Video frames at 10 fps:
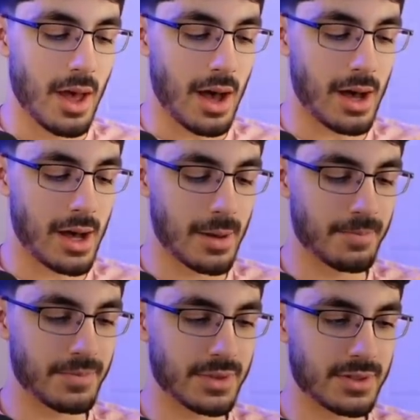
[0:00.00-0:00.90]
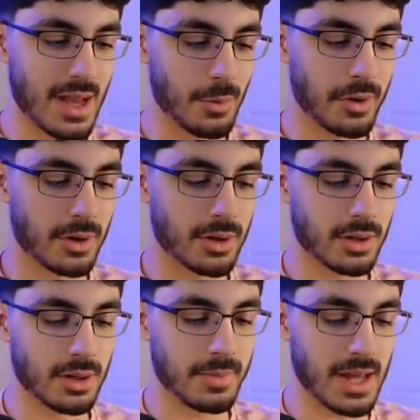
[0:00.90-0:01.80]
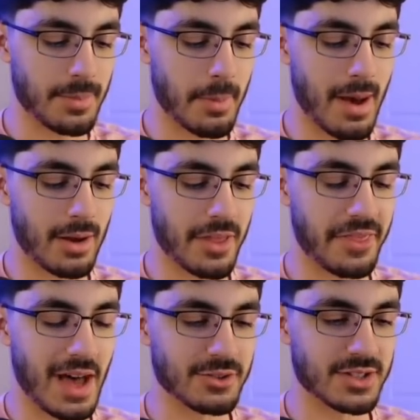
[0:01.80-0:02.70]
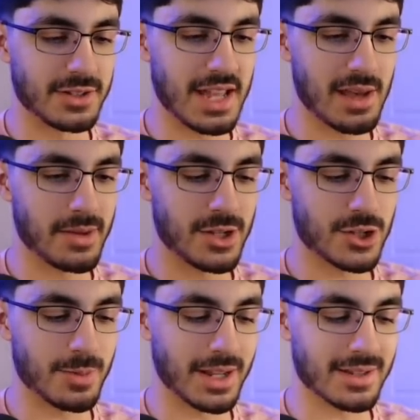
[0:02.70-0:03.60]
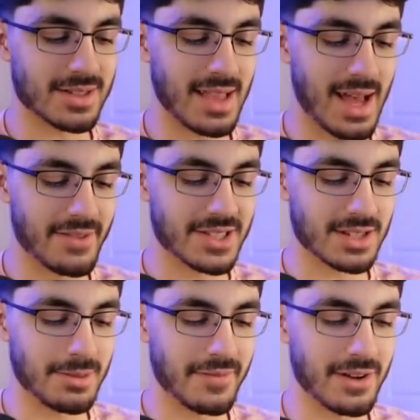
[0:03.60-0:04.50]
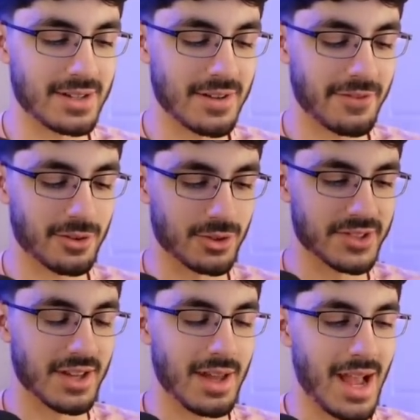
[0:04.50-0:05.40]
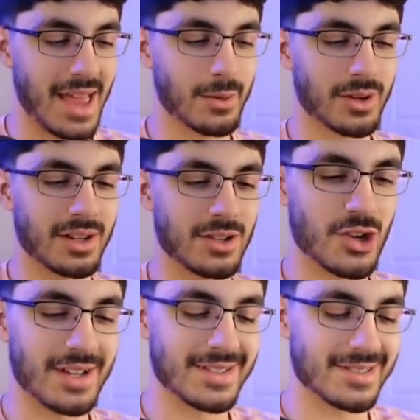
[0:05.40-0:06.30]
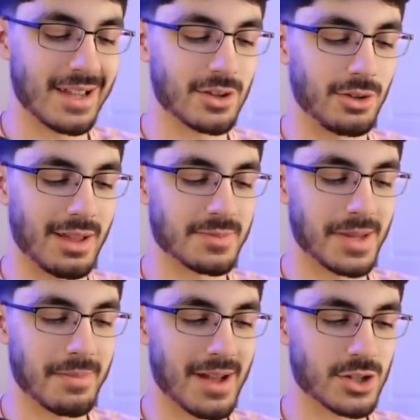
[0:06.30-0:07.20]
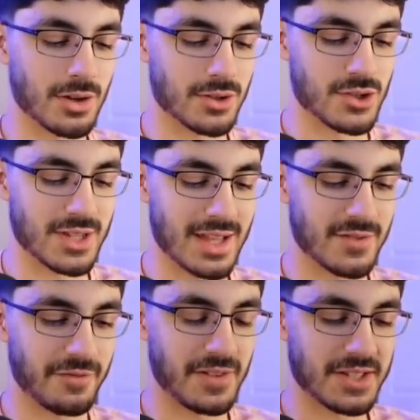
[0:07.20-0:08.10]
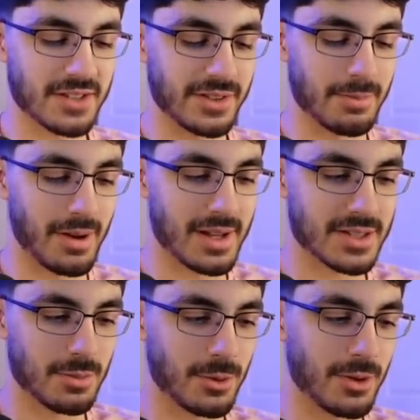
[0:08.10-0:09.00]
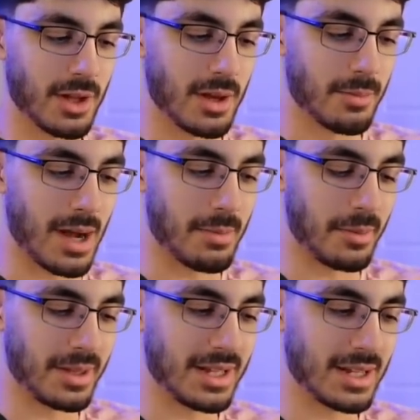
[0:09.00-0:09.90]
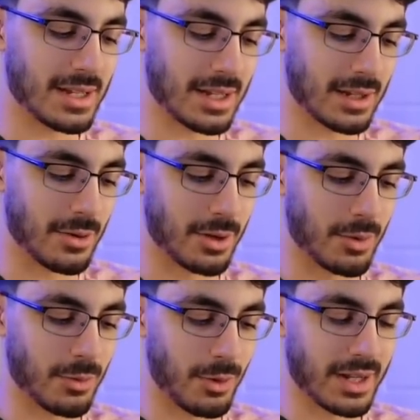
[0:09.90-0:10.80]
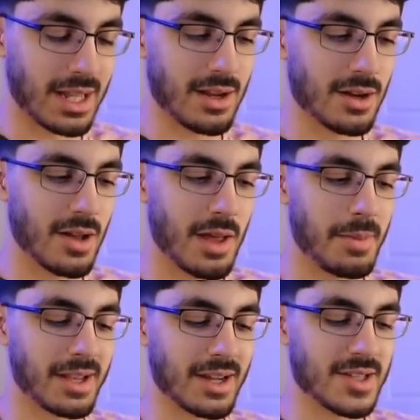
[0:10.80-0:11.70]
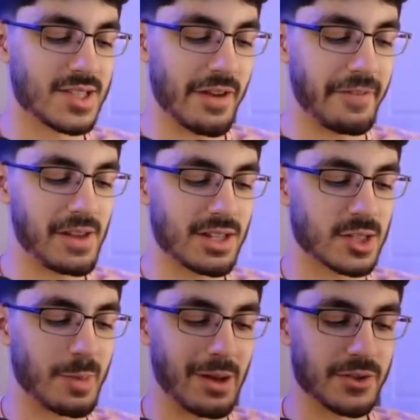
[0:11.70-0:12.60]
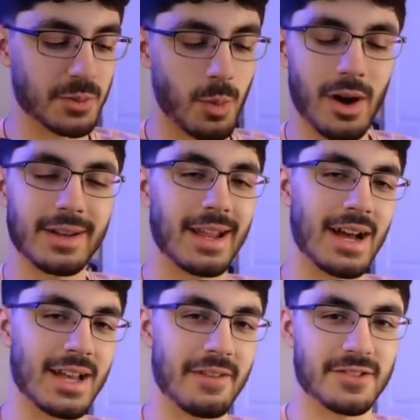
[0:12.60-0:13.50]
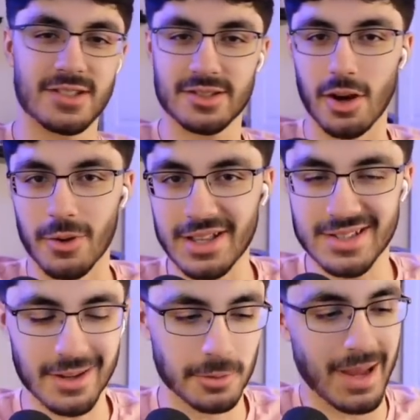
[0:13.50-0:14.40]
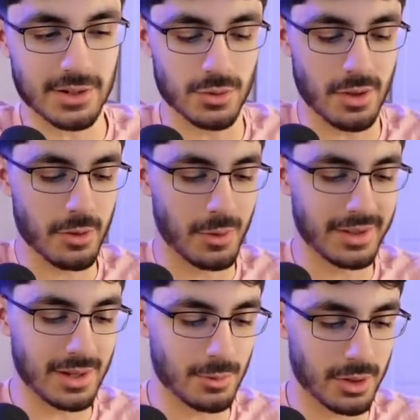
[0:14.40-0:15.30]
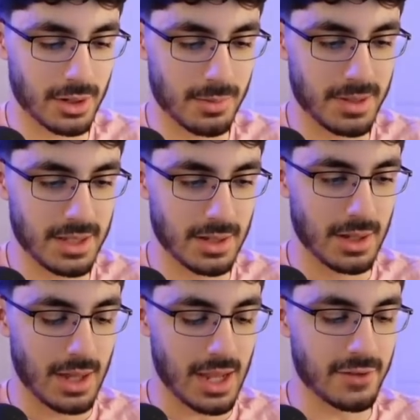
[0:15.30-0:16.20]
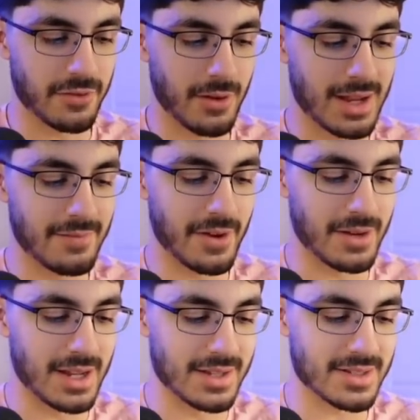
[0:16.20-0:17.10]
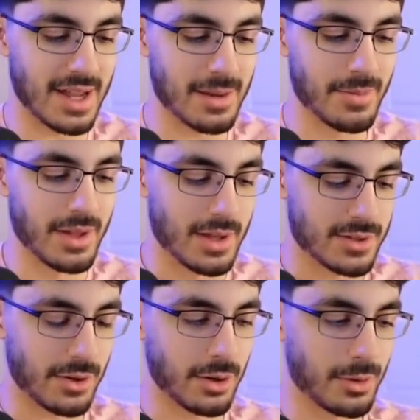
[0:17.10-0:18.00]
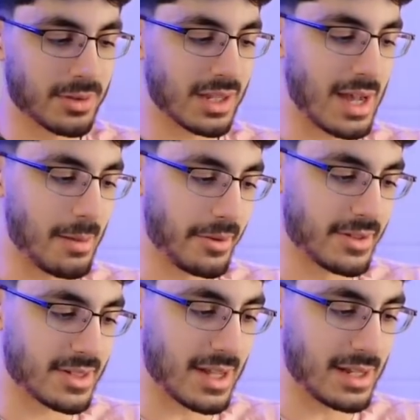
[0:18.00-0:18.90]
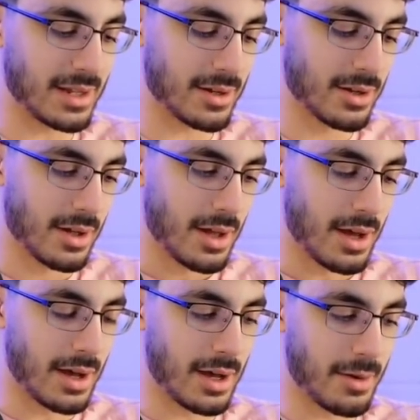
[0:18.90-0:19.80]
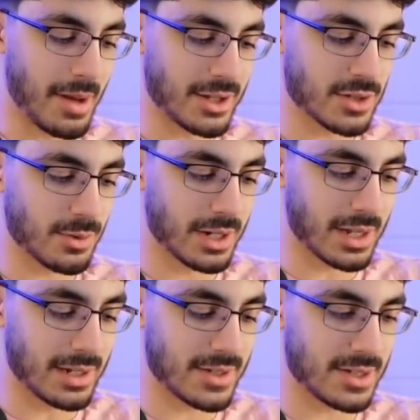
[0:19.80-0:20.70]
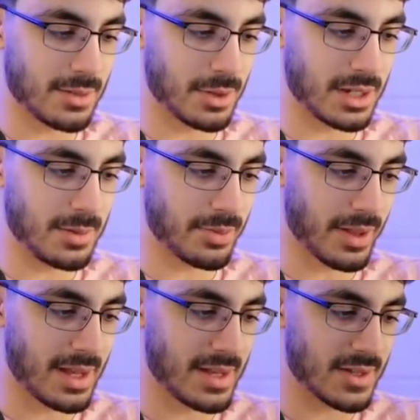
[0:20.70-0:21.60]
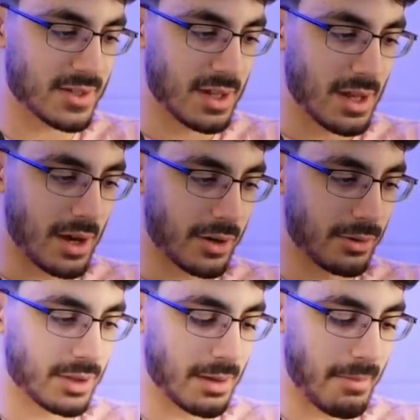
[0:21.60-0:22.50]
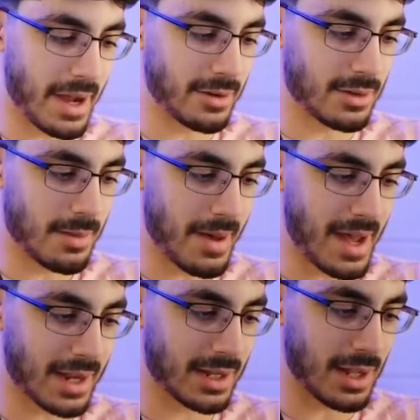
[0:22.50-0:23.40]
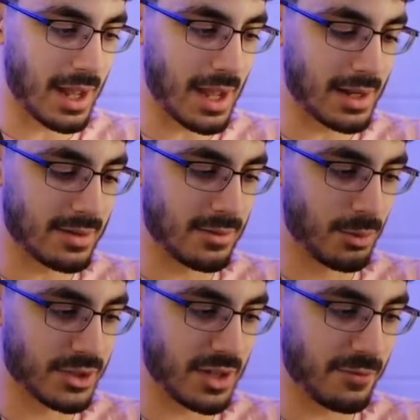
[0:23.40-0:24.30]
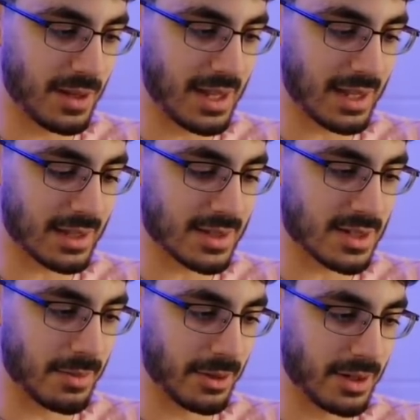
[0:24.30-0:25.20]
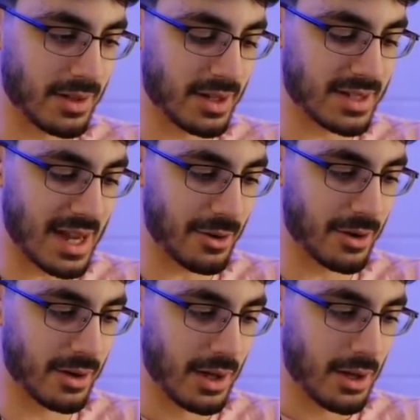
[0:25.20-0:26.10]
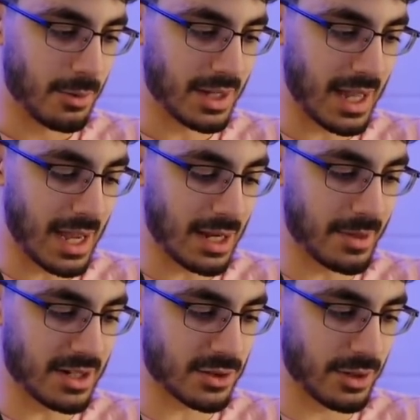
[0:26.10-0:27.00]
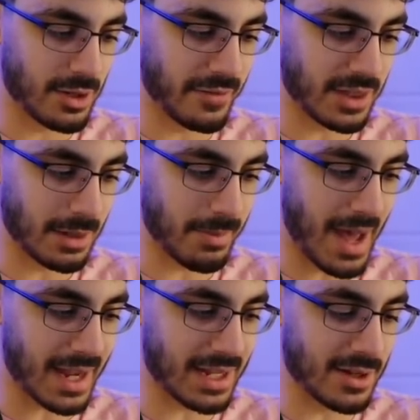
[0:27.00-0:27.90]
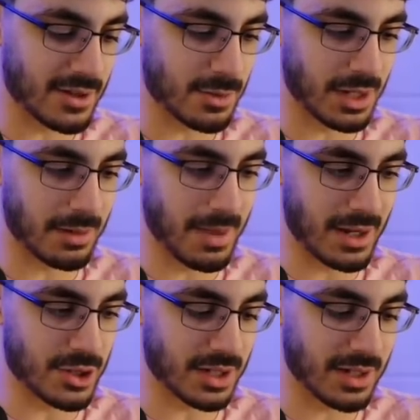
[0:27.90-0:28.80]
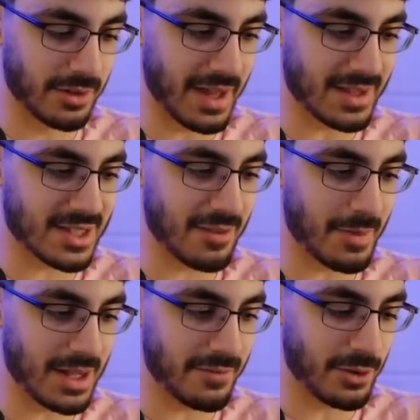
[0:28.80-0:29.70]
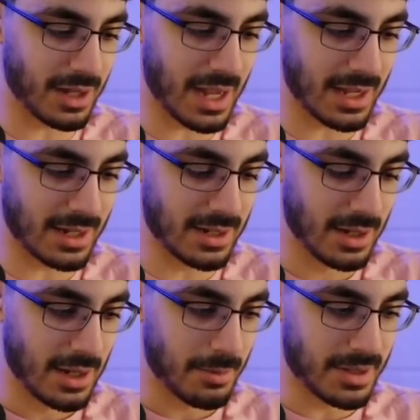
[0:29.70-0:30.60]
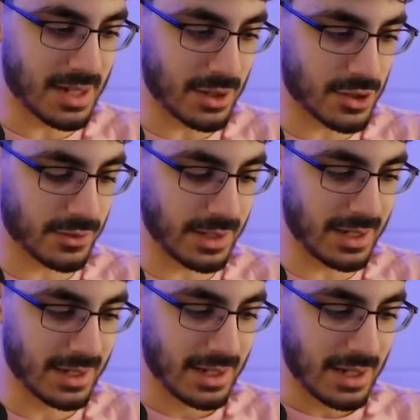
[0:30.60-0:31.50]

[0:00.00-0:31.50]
So yeah, we're going to be up about 1,000 damage, but against lava, it's going to be very difficult. I think we're going to and cycle as many magic archers as physically possible. Probably can go in with one here, because if he spells one and I have already cycled back to another one, then we're going to be in for a very nice time. So I'll go in with the Goblinstein here. I just want to kind of see what he plays. I'll go in with the miner in the back, and we'll see if we can't get this ability to the tower. We can. I'm going to tornado everything back here so we can manage to kill that. Save my Evo Cannon, potentially.